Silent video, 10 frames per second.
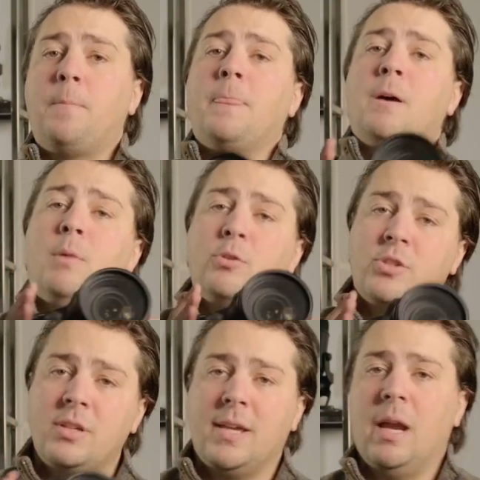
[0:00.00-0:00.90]
a
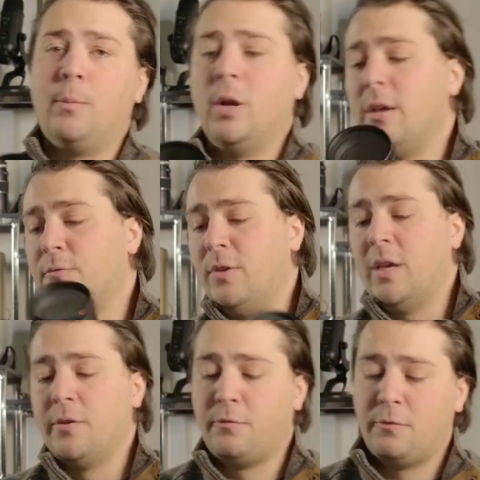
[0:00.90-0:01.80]
motion camera. If
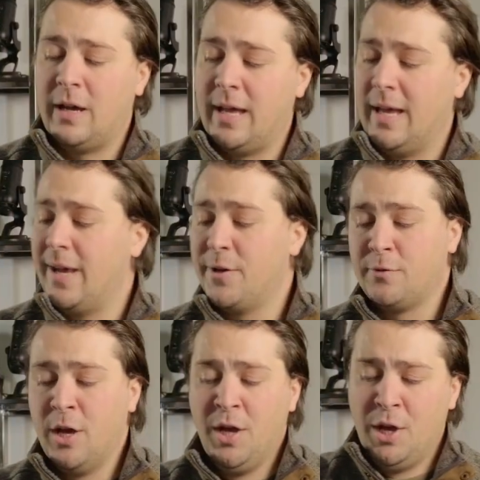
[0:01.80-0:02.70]
I have
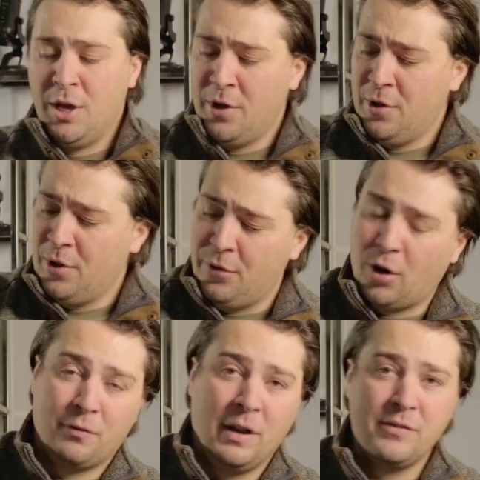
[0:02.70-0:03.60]
the
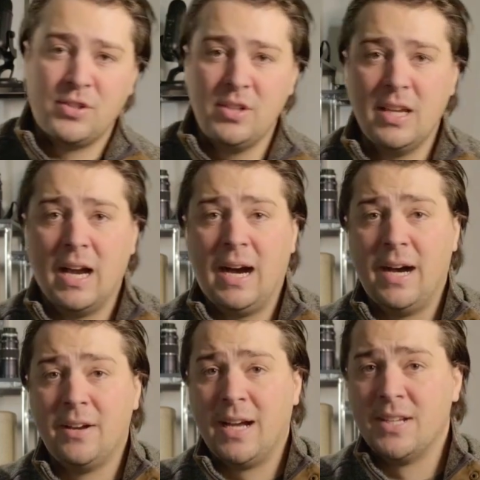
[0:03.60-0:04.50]
R5C
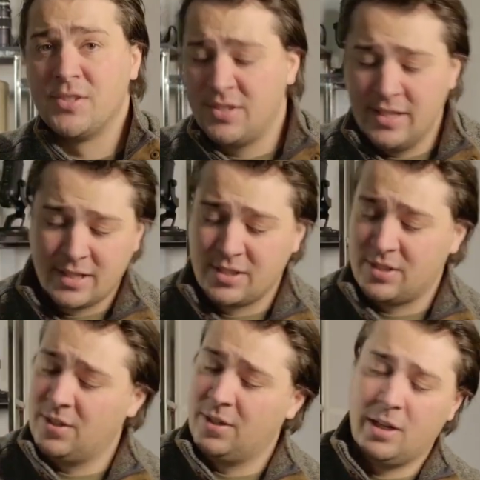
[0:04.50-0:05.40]
on
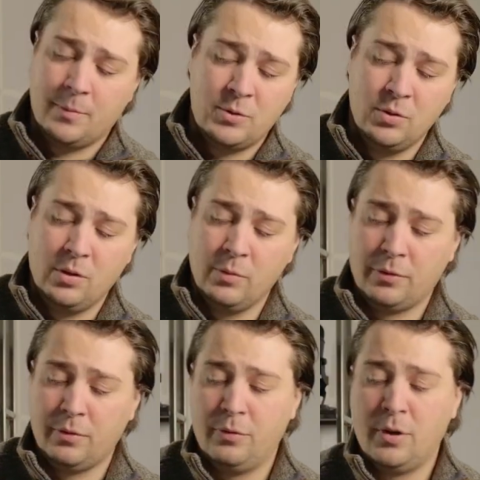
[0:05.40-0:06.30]
sticks, I'm shooting with
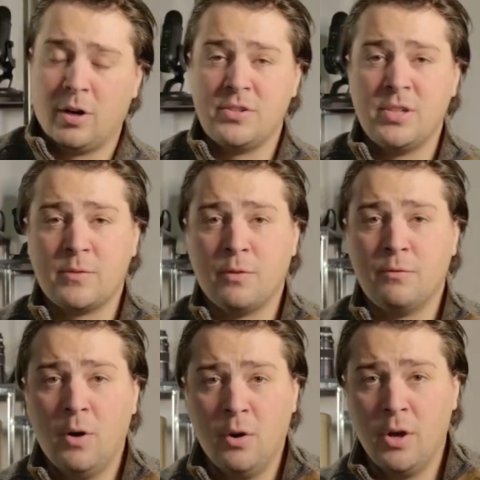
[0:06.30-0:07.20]
the R6 for
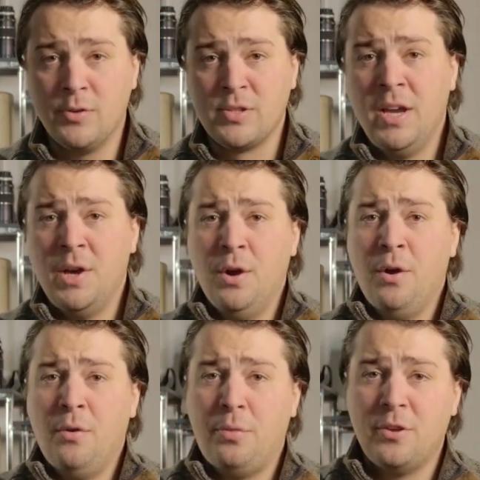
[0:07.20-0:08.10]
photos.
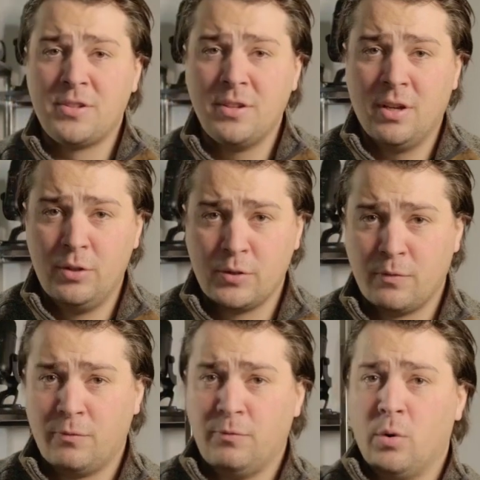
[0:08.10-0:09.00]
This thing I'll use
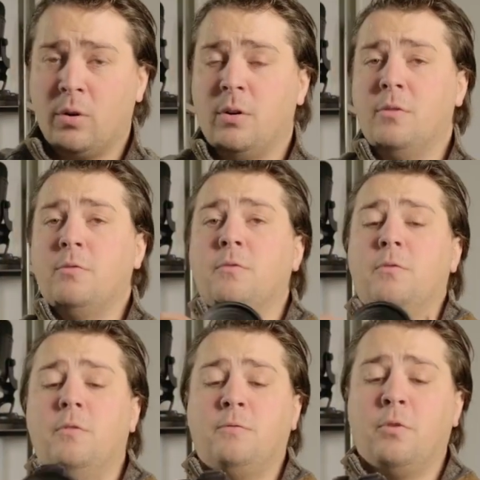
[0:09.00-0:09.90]
for
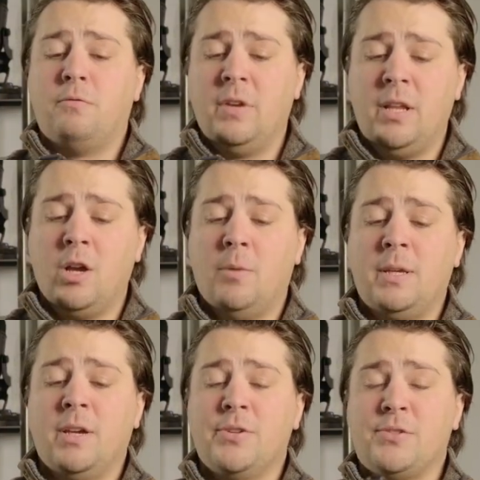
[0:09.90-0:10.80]
video
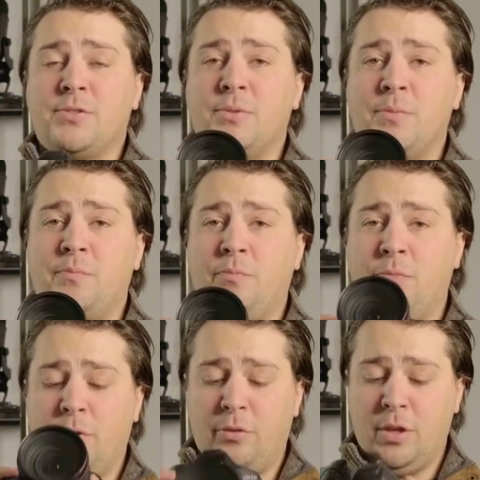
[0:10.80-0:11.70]
because
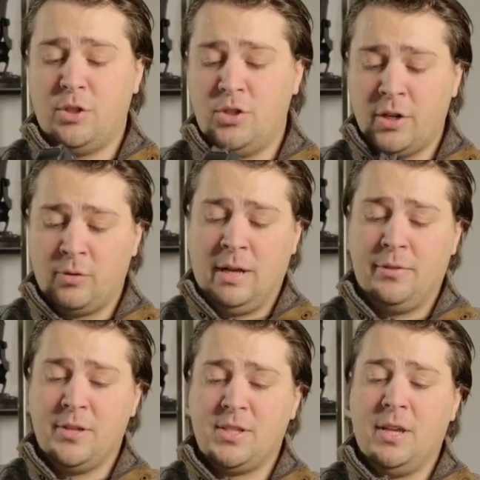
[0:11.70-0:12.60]
the shutter on
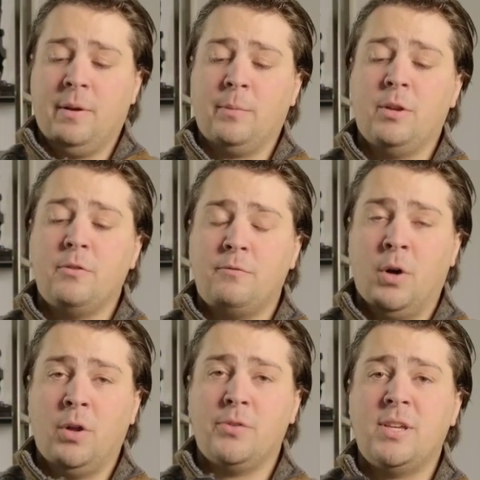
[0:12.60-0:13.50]
this, if I'm going to do
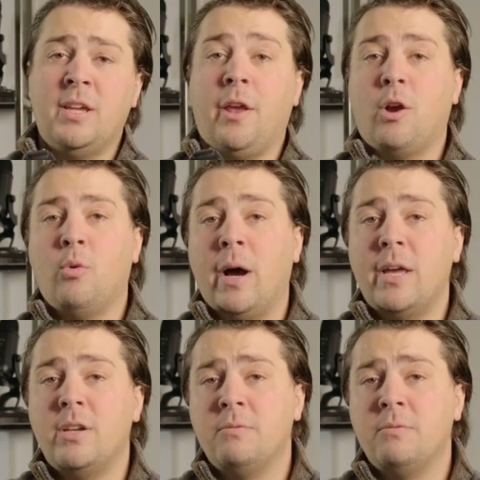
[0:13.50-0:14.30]
photos in a quiet